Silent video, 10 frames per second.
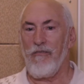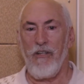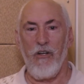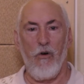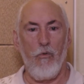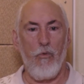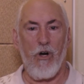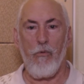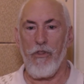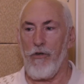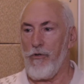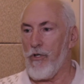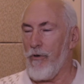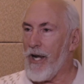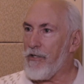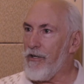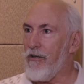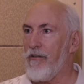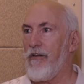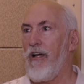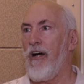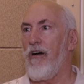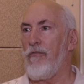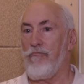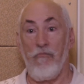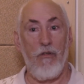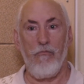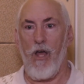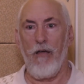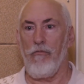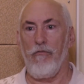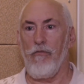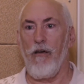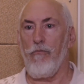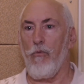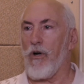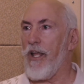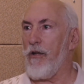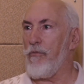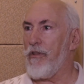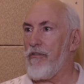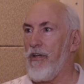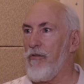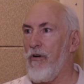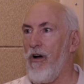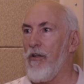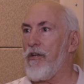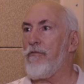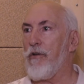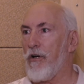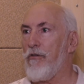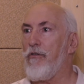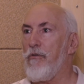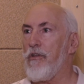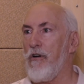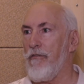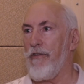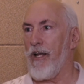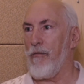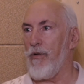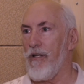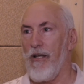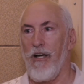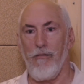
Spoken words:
work with a new director, I love working with, all the different crew that are available.